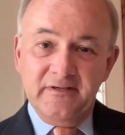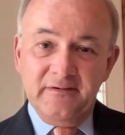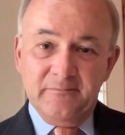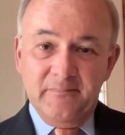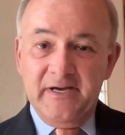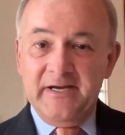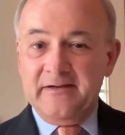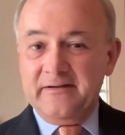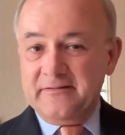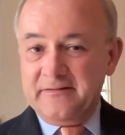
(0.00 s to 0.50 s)

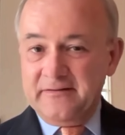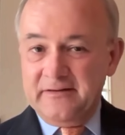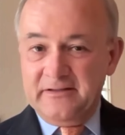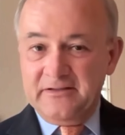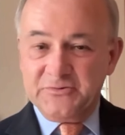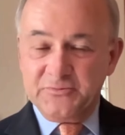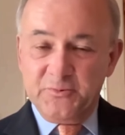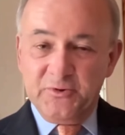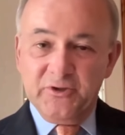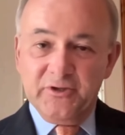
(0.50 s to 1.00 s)
make
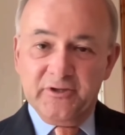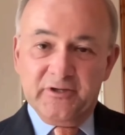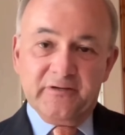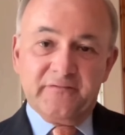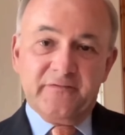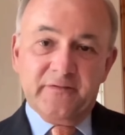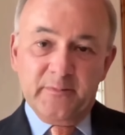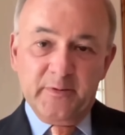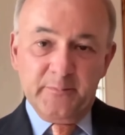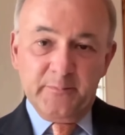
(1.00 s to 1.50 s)
things work
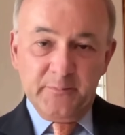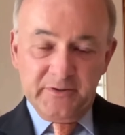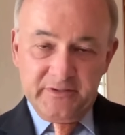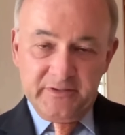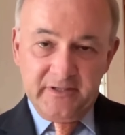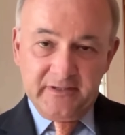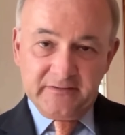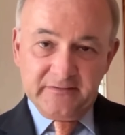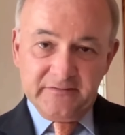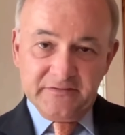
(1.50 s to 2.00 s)
from a
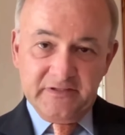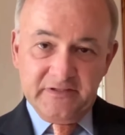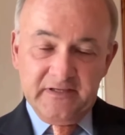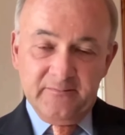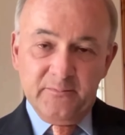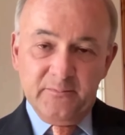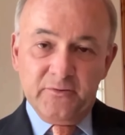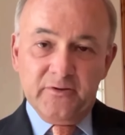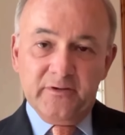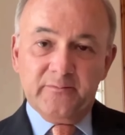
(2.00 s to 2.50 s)
protective
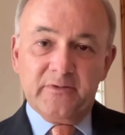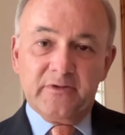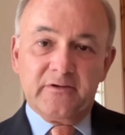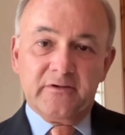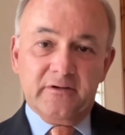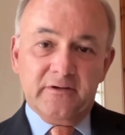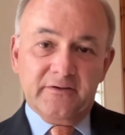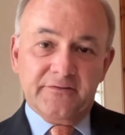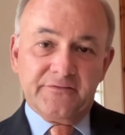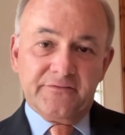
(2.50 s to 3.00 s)
standpoint
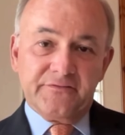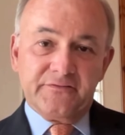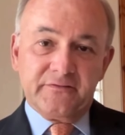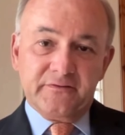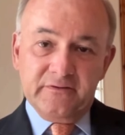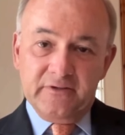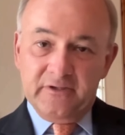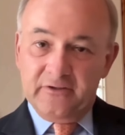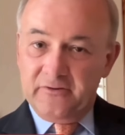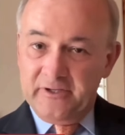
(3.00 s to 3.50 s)
because,
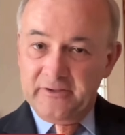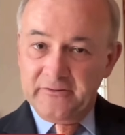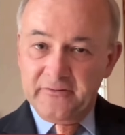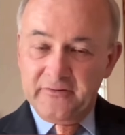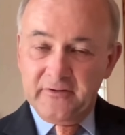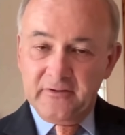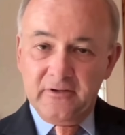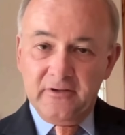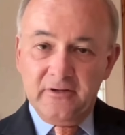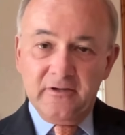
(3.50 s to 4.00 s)
you know, under
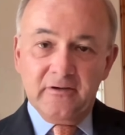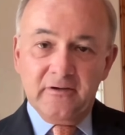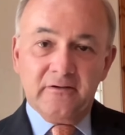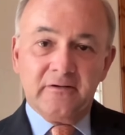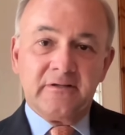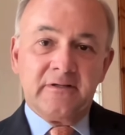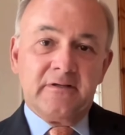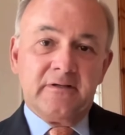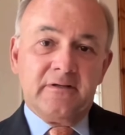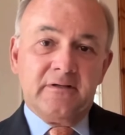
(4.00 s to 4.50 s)
the law,
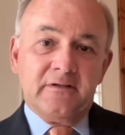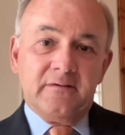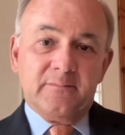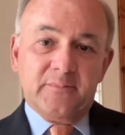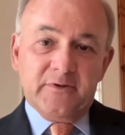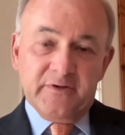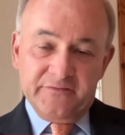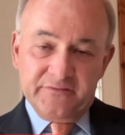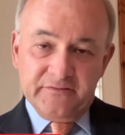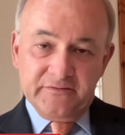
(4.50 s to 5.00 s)

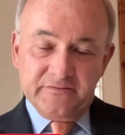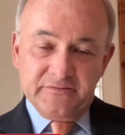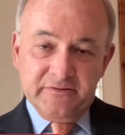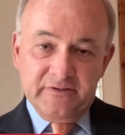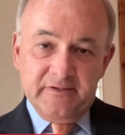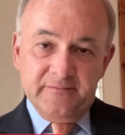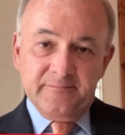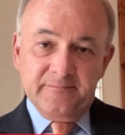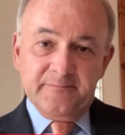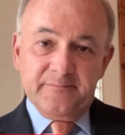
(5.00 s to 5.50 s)
President
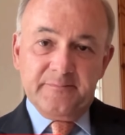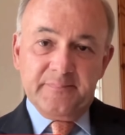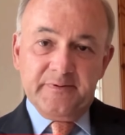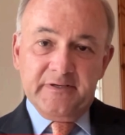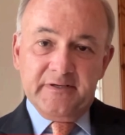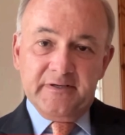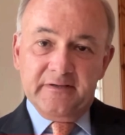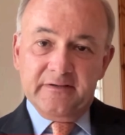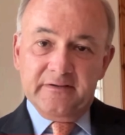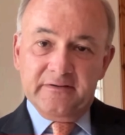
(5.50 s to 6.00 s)
Trump
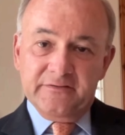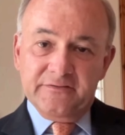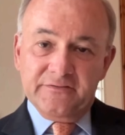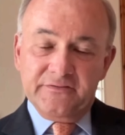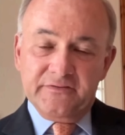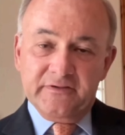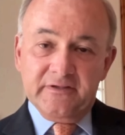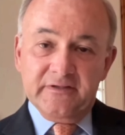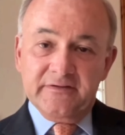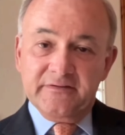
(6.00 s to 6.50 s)
uh, is
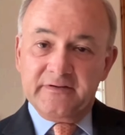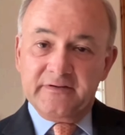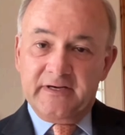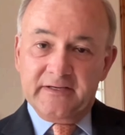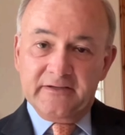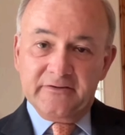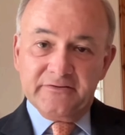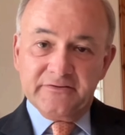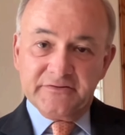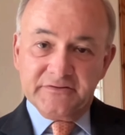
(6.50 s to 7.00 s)
still
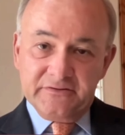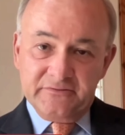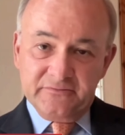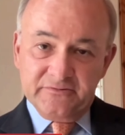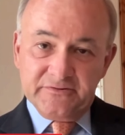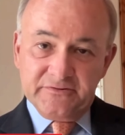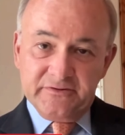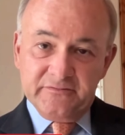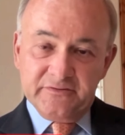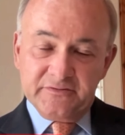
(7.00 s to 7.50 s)
entitled to Secret
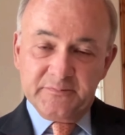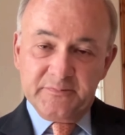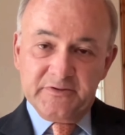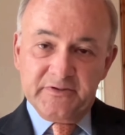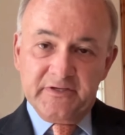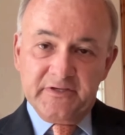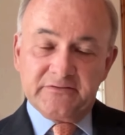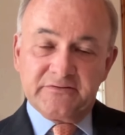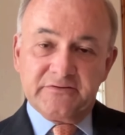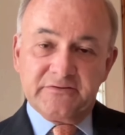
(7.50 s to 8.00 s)
Service
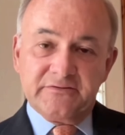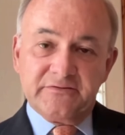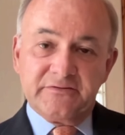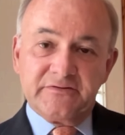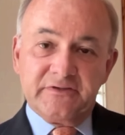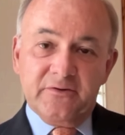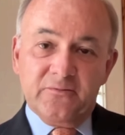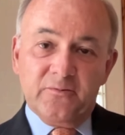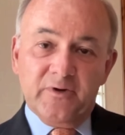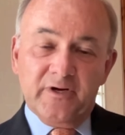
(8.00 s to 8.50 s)
protection.
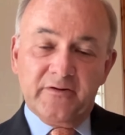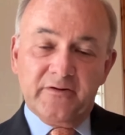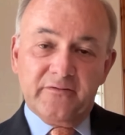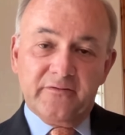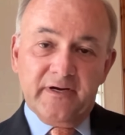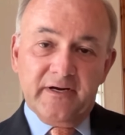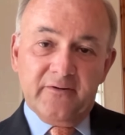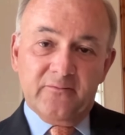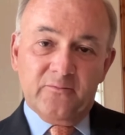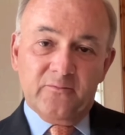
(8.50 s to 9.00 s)
So whether
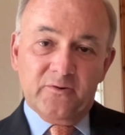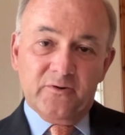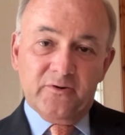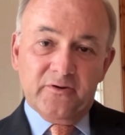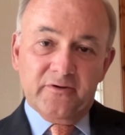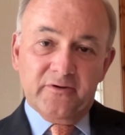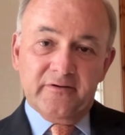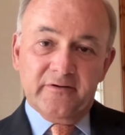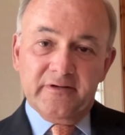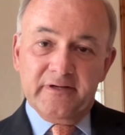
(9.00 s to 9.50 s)
that
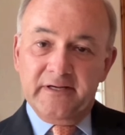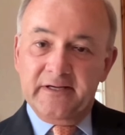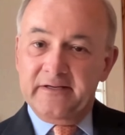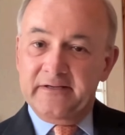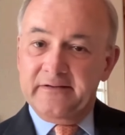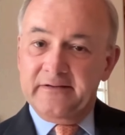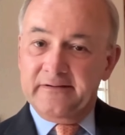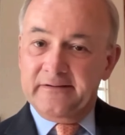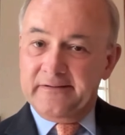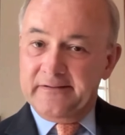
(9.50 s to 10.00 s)
were
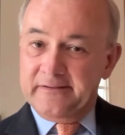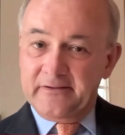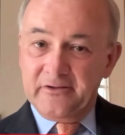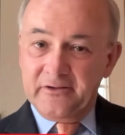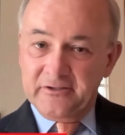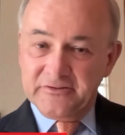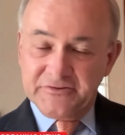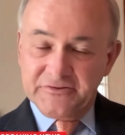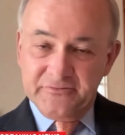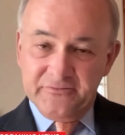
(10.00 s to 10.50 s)
a an
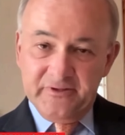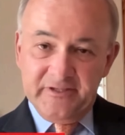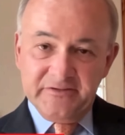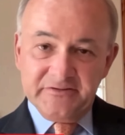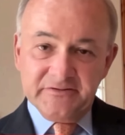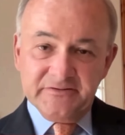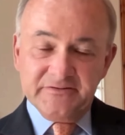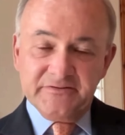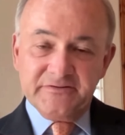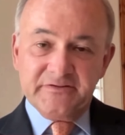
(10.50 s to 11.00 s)

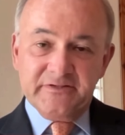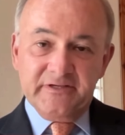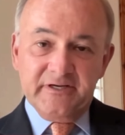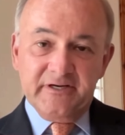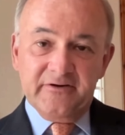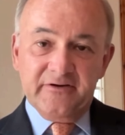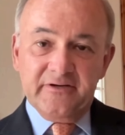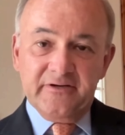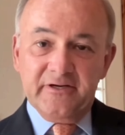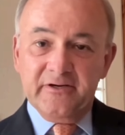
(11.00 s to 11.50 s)
incarceration
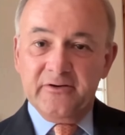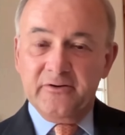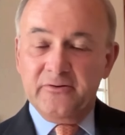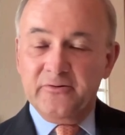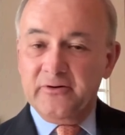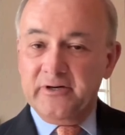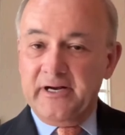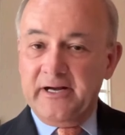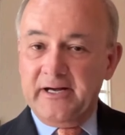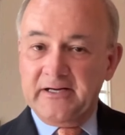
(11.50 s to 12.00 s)
scenario
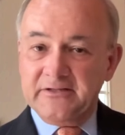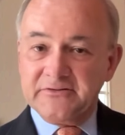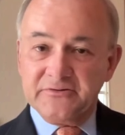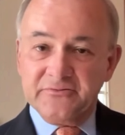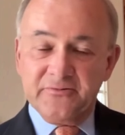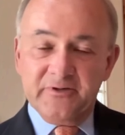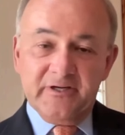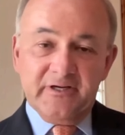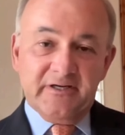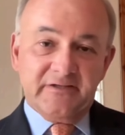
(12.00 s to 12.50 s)
or house
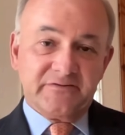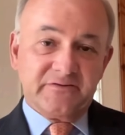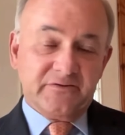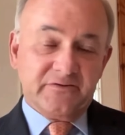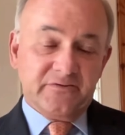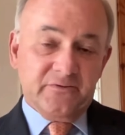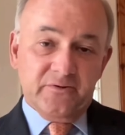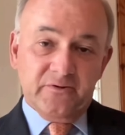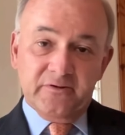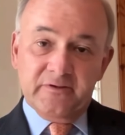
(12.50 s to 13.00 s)

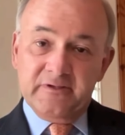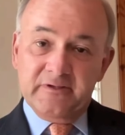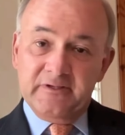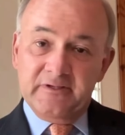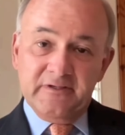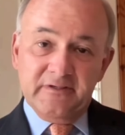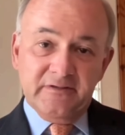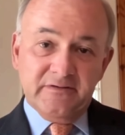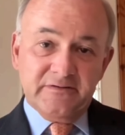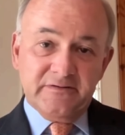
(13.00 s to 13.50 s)
arrest or
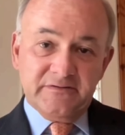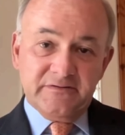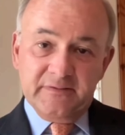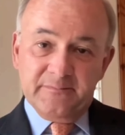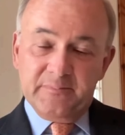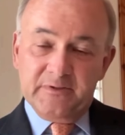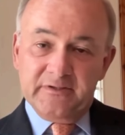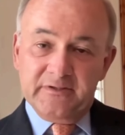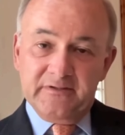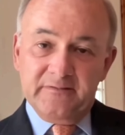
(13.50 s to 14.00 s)

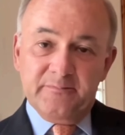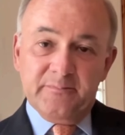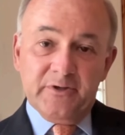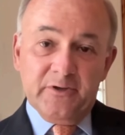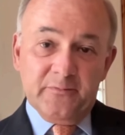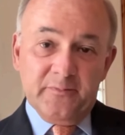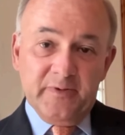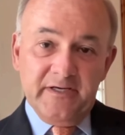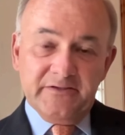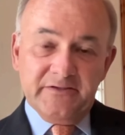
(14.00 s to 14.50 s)
simply
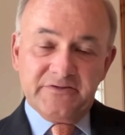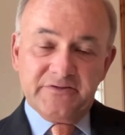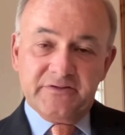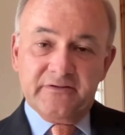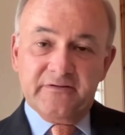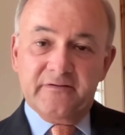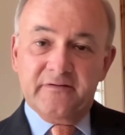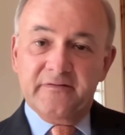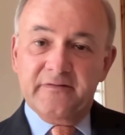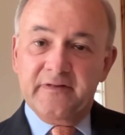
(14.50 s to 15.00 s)

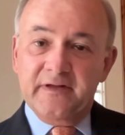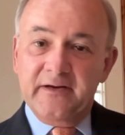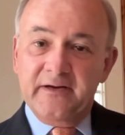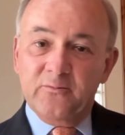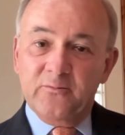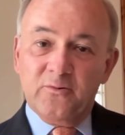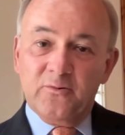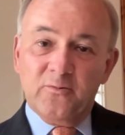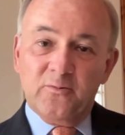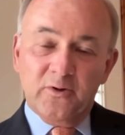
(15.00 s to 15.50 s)
probation, they
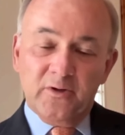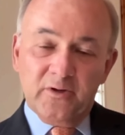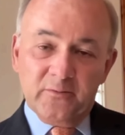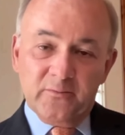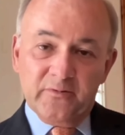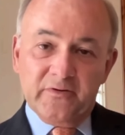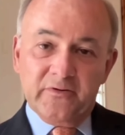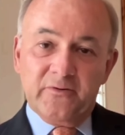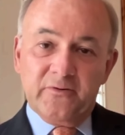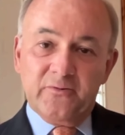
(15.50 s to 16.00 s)
will work
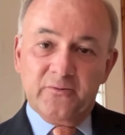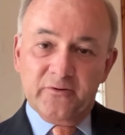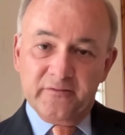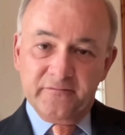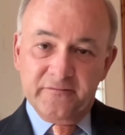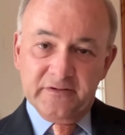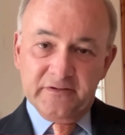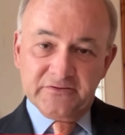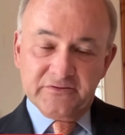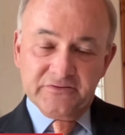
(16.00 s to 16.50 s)
with the court
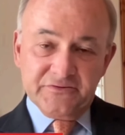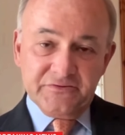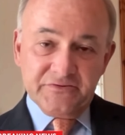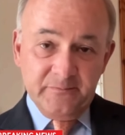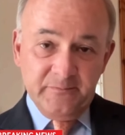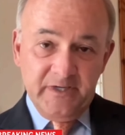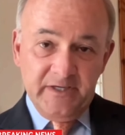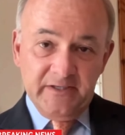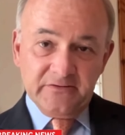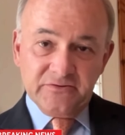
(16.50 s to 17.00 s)
officials to
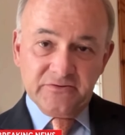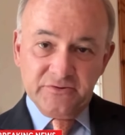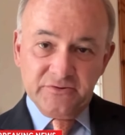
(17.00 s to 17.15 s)
make